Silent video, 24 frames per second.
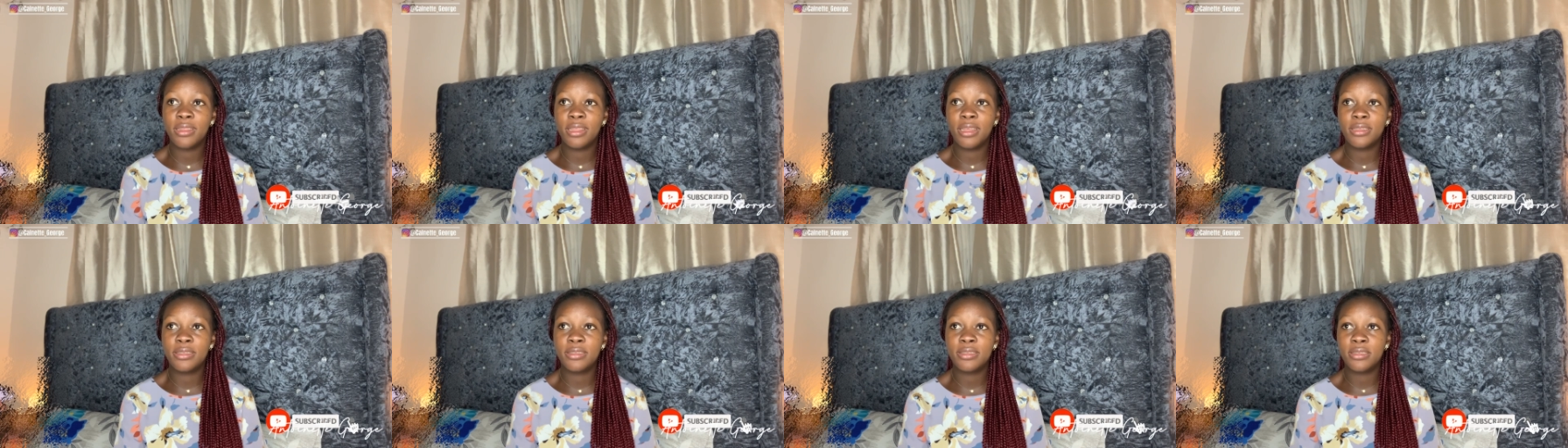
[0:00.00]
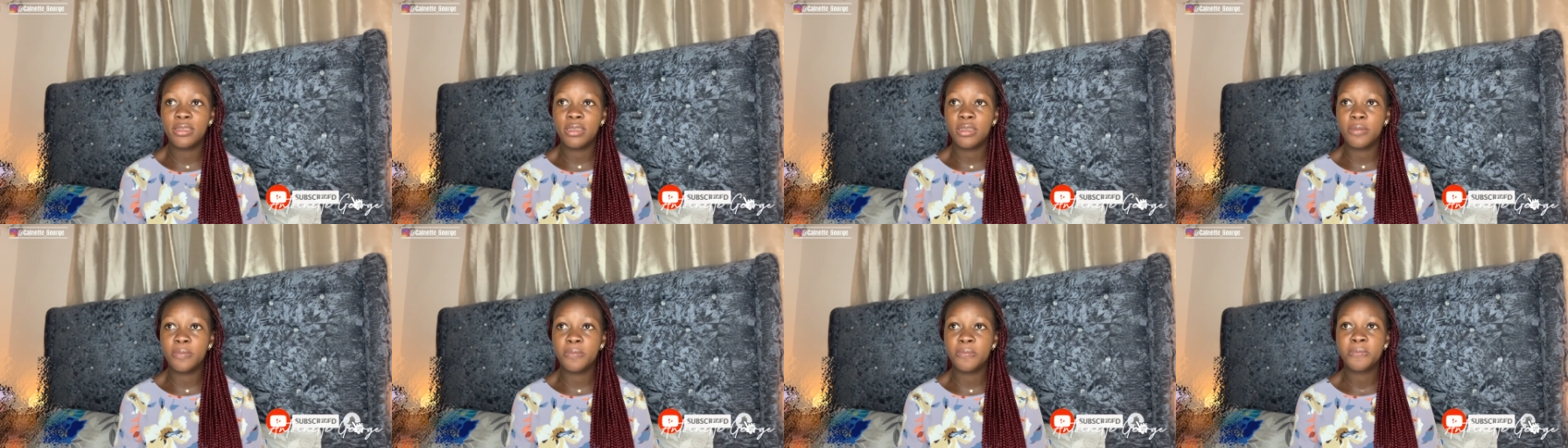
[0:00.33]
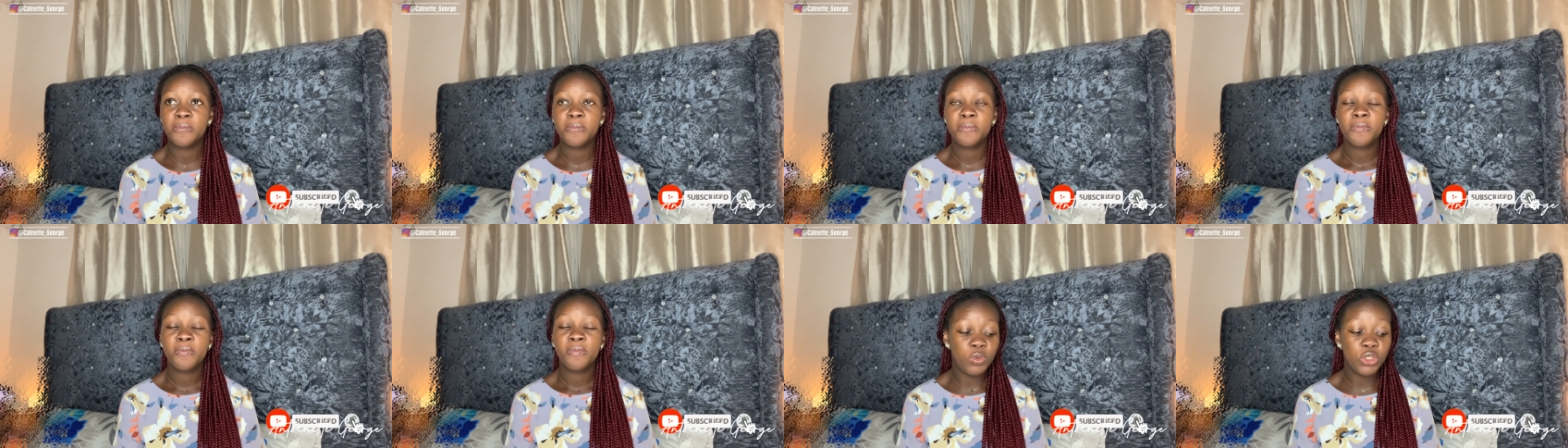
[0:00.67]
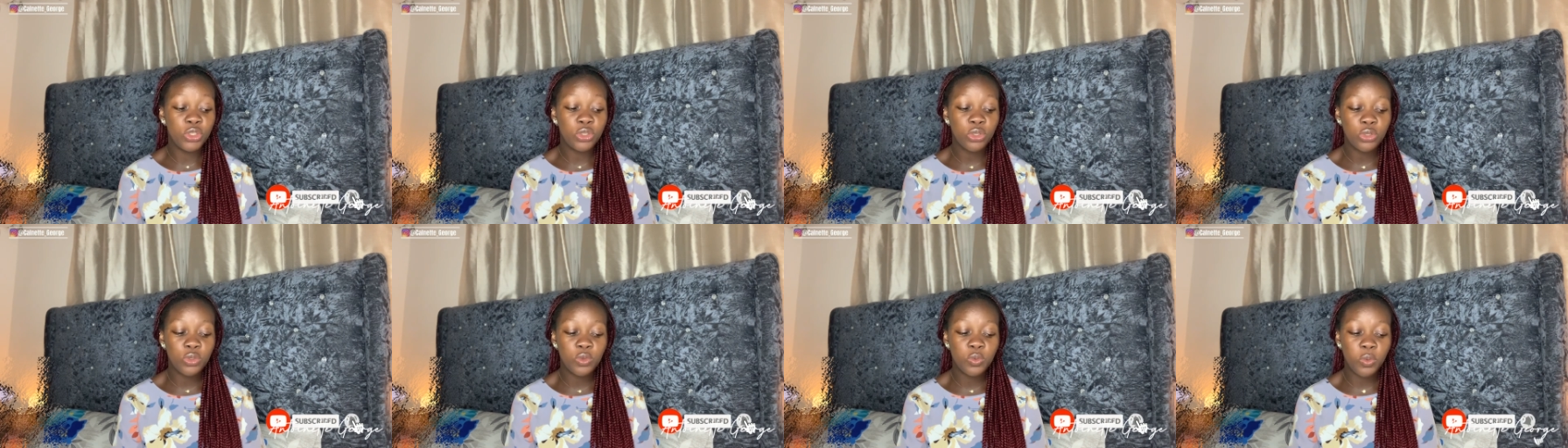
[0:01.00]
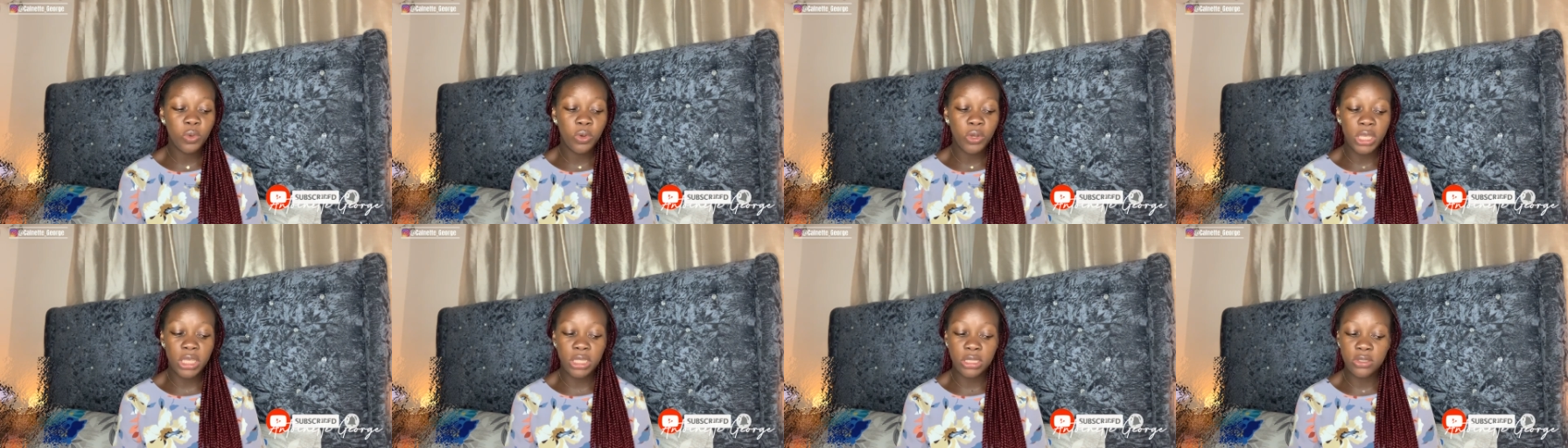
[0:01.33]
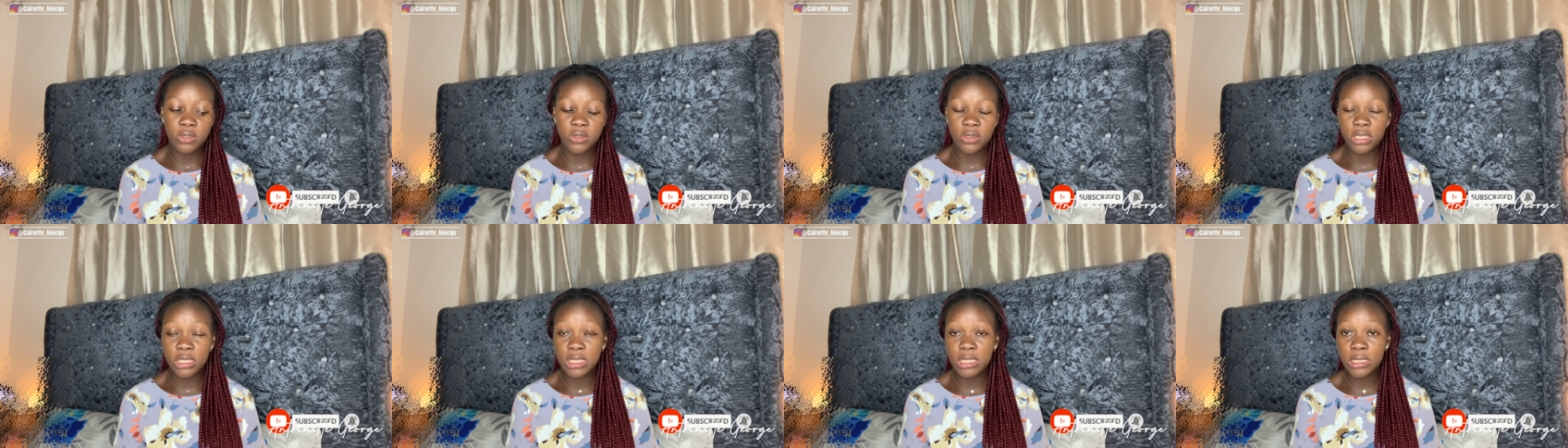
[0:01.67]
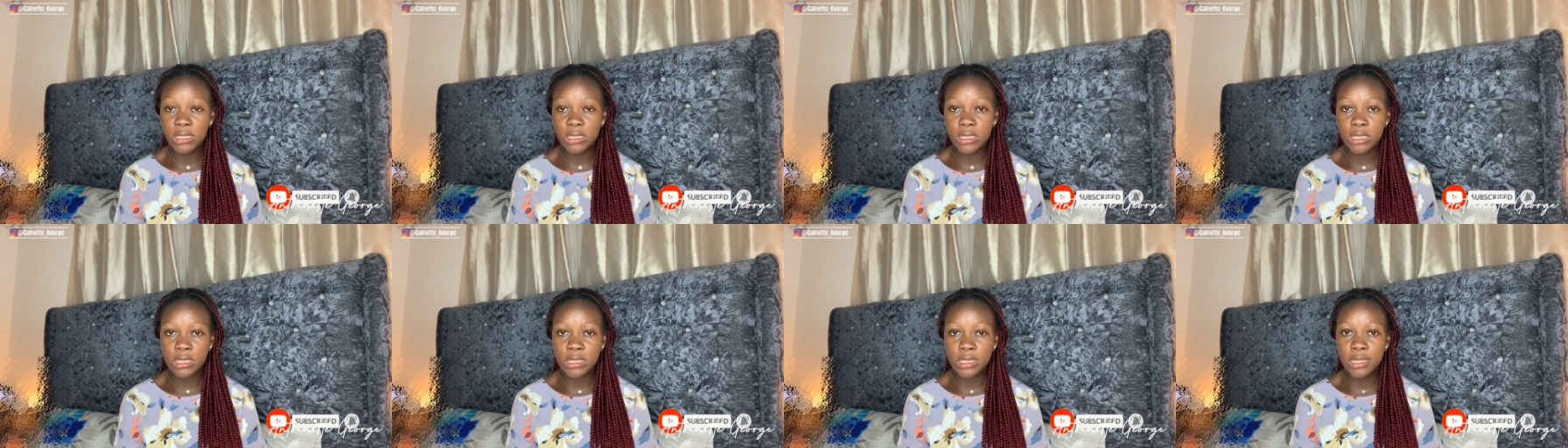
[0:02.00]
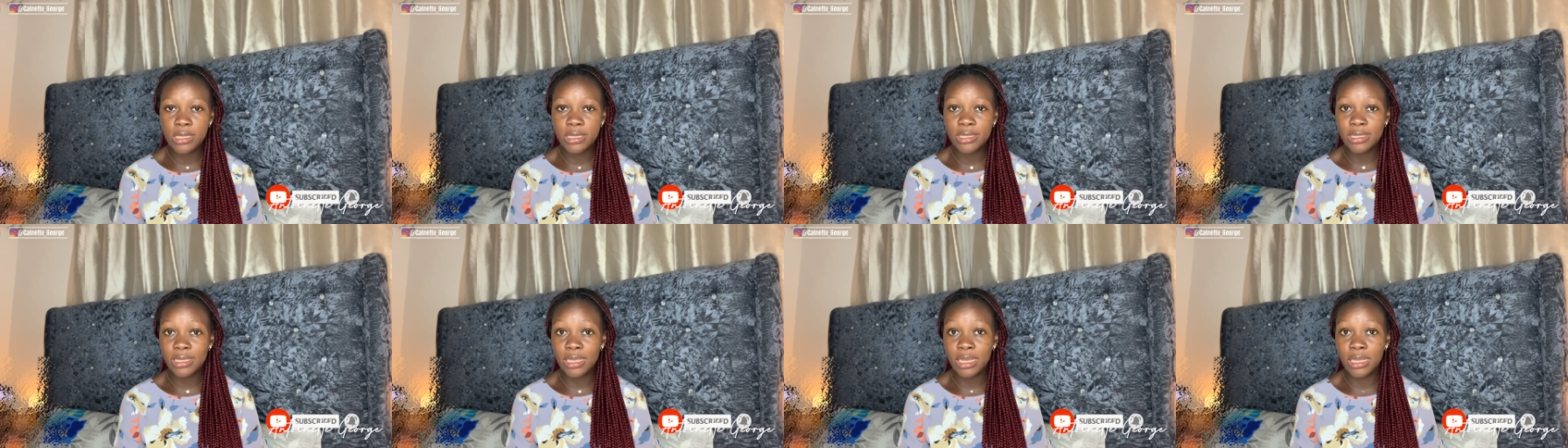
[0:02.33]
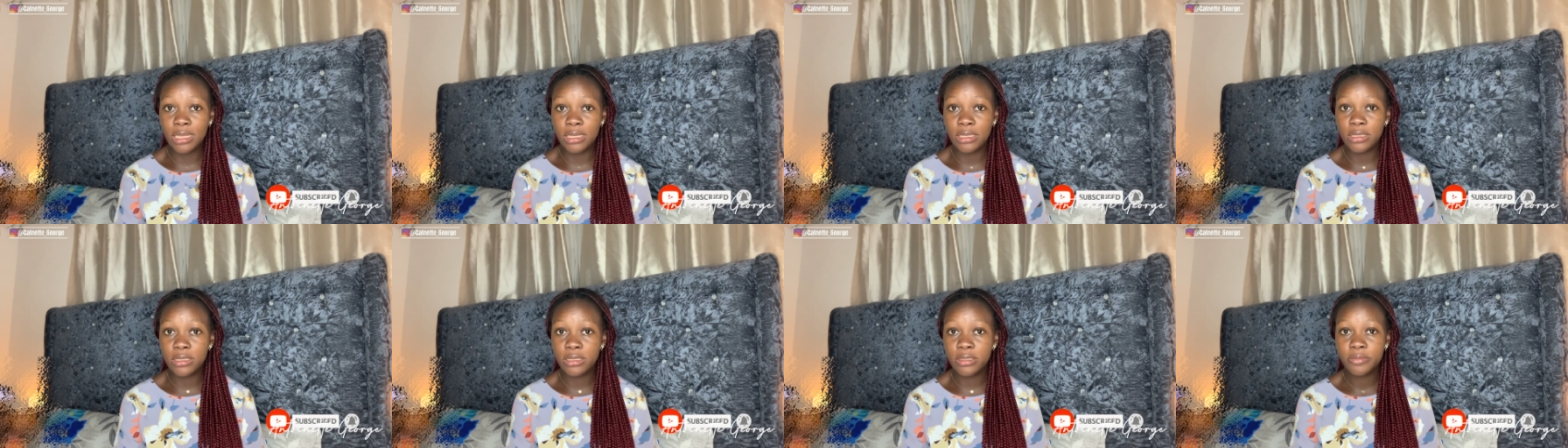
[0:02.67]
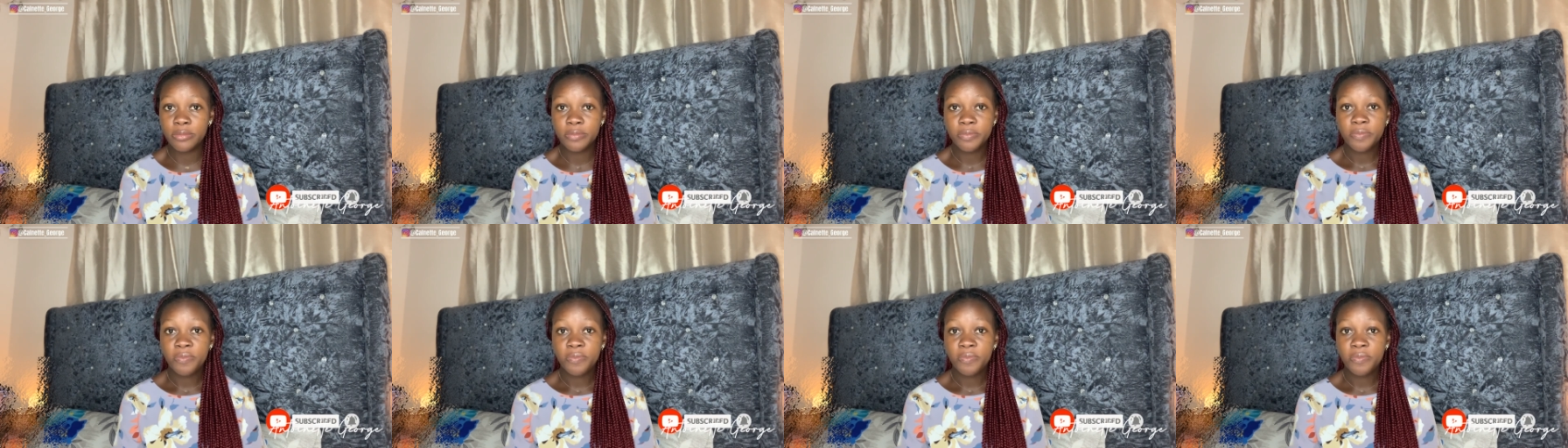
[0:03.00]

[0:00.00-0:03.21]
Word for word: that um, we just walk into these clinics and